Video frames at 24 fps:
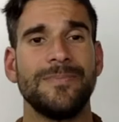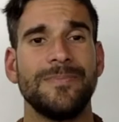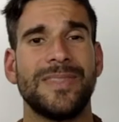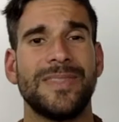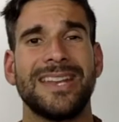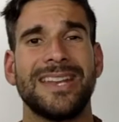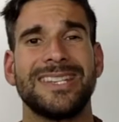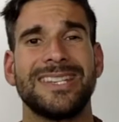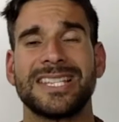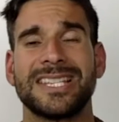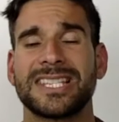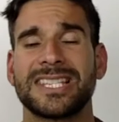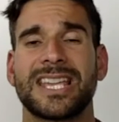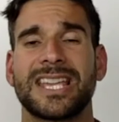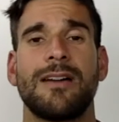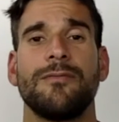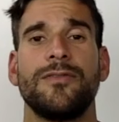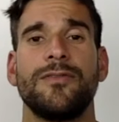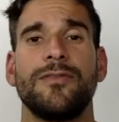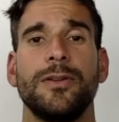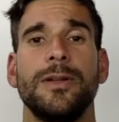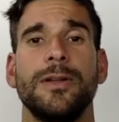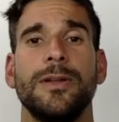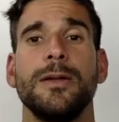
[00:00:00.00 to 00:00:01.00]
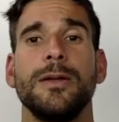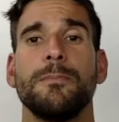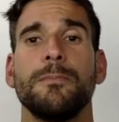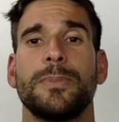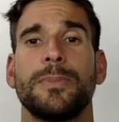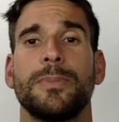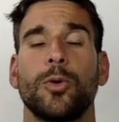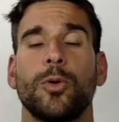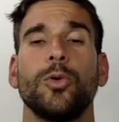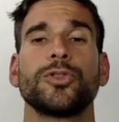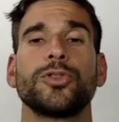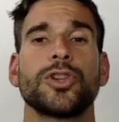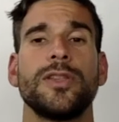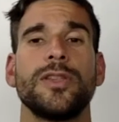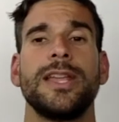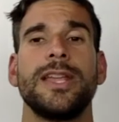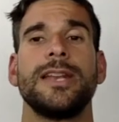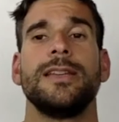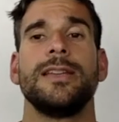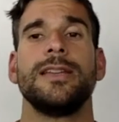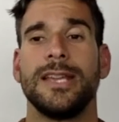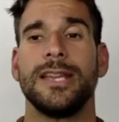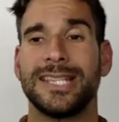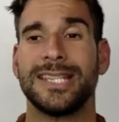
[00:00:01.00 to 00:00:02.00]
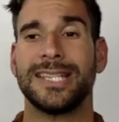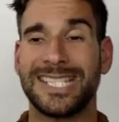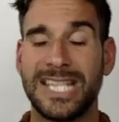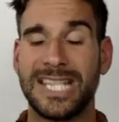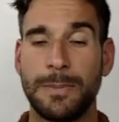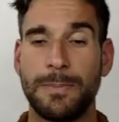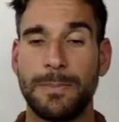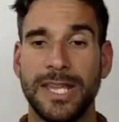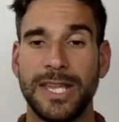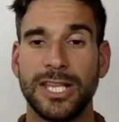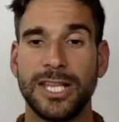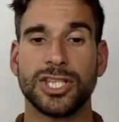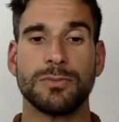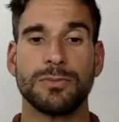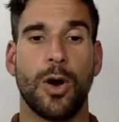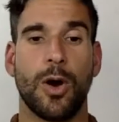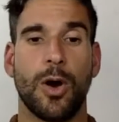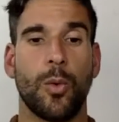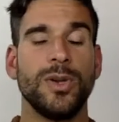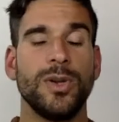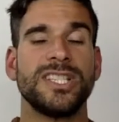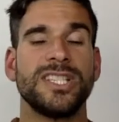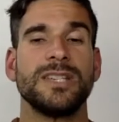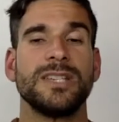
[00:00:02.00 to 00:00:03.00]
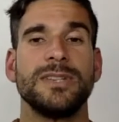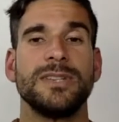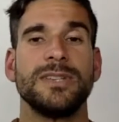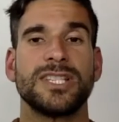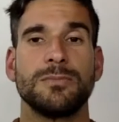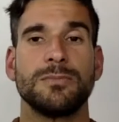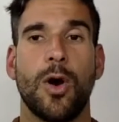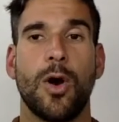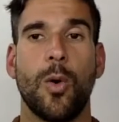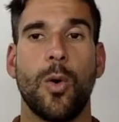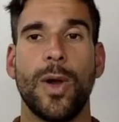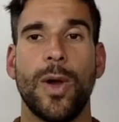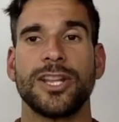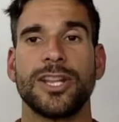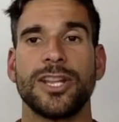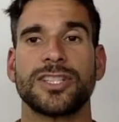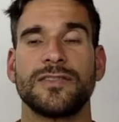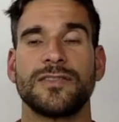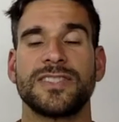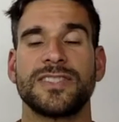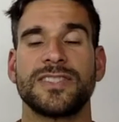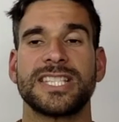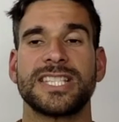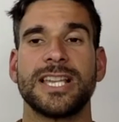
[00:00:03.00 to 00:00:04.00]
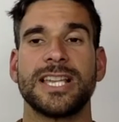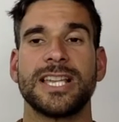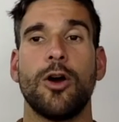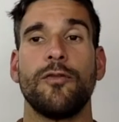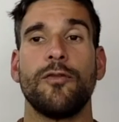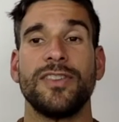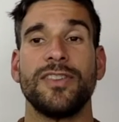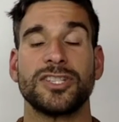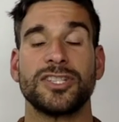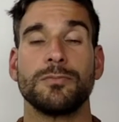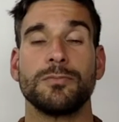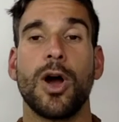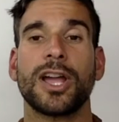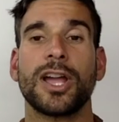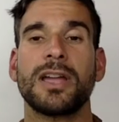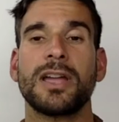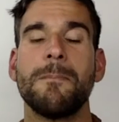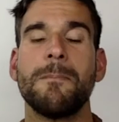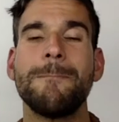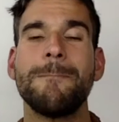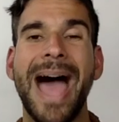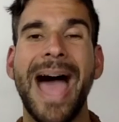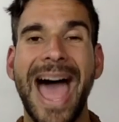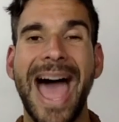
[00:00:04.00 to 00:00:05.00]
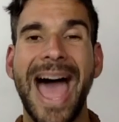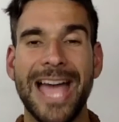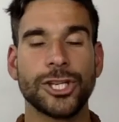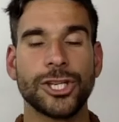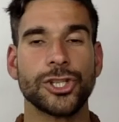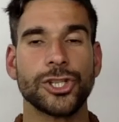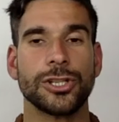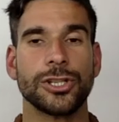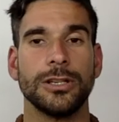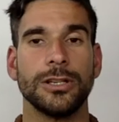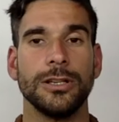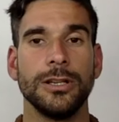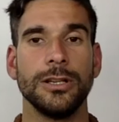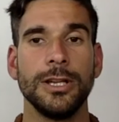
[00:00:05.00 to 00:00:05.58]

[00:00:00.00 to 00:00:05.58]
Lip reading: discomfort, but also then stepping into my wisdom, into my awareness of self, into my compassion,